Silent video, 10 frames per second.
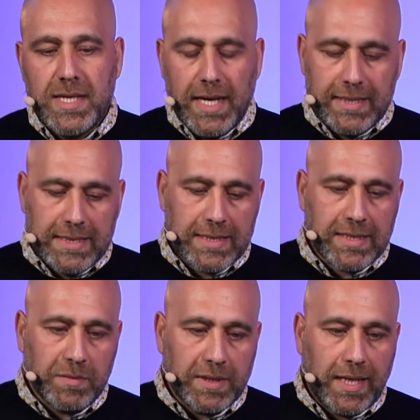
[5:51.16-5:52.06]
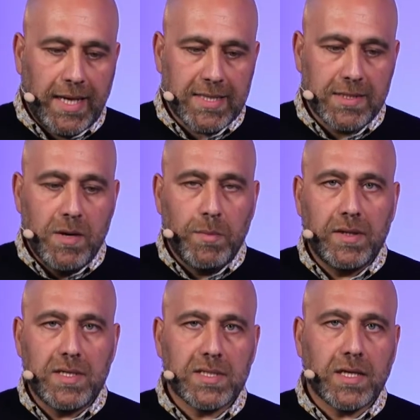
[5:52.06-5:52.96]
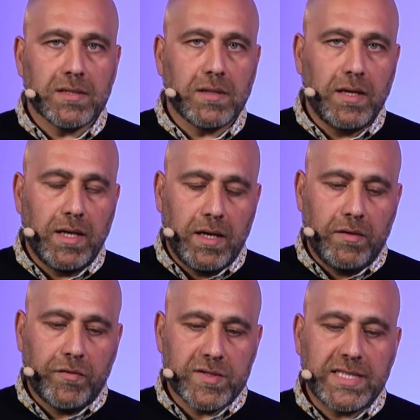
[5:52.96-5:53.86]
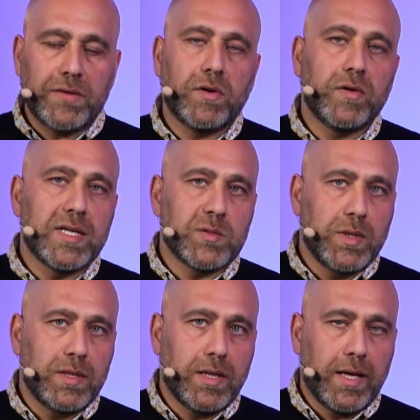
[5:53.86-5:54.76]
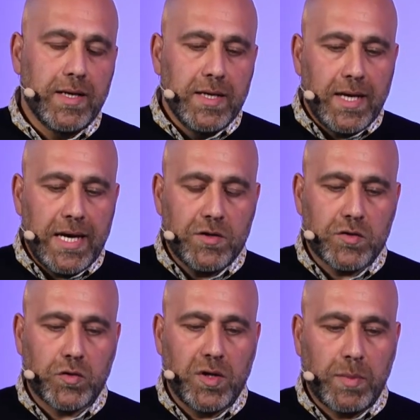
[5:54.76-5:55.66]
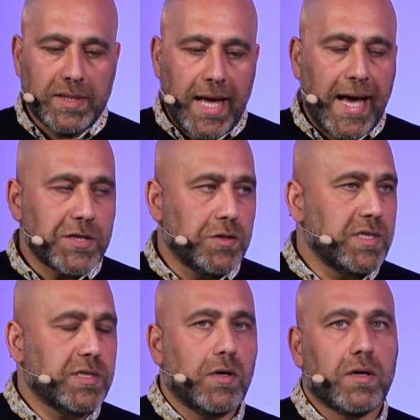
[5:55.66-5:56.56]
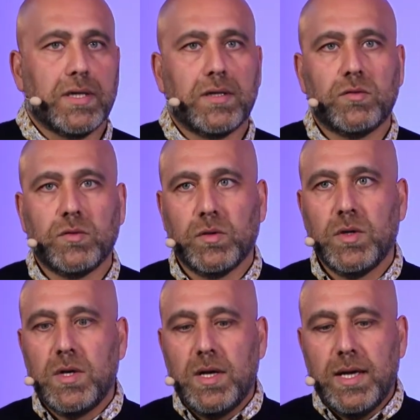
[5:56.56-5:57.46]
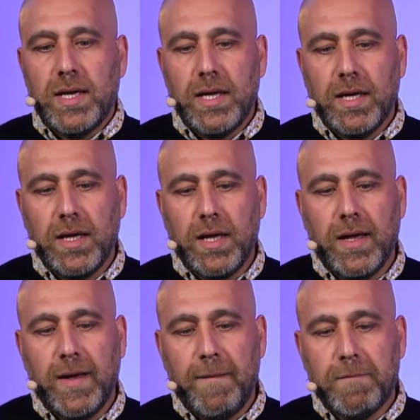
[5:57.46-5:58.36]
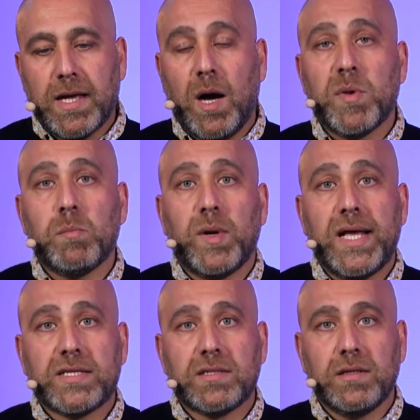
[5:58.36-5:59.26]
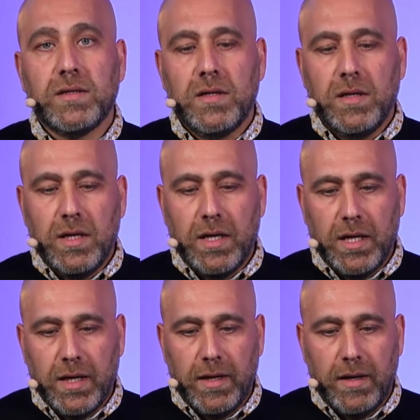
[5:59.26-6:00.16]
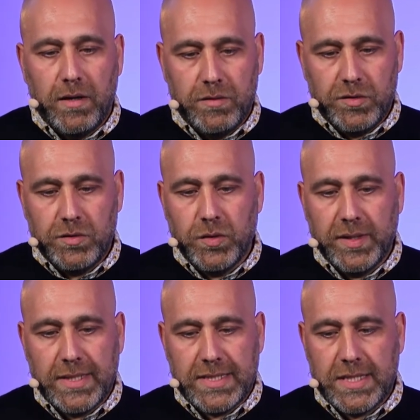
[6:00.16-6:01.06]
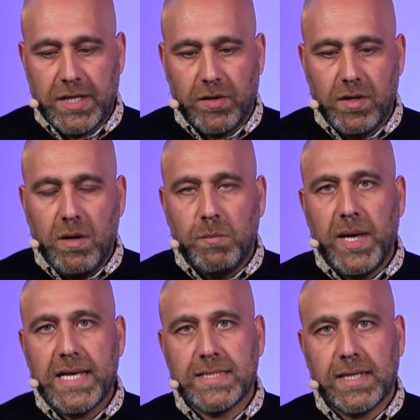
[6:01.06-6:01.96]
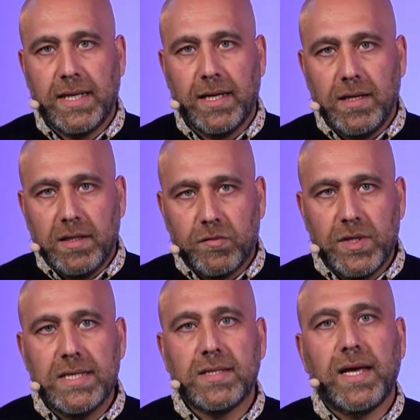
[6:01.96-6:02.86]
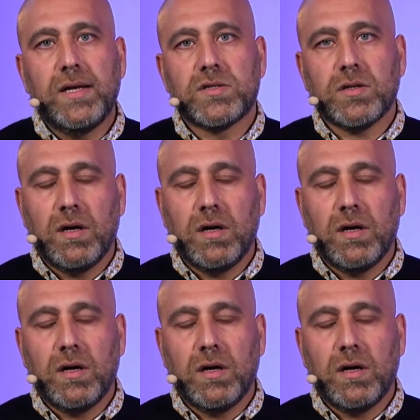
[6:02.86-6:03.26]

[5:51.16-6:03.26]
And this is something that has been discussed for several years within the industry, but actually starting to come in place during this year. Basically, retailers are